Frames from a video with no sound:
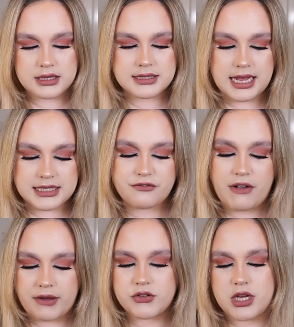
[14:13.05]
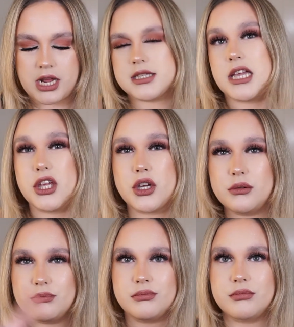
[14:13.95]
contains 5 shades that you
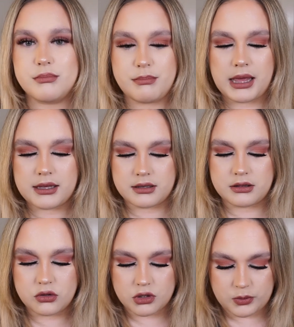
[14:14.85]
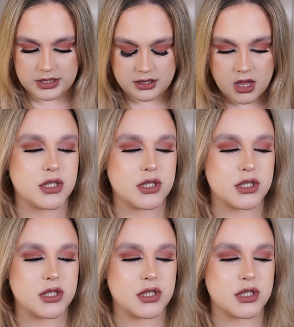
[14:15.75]
can make a look with.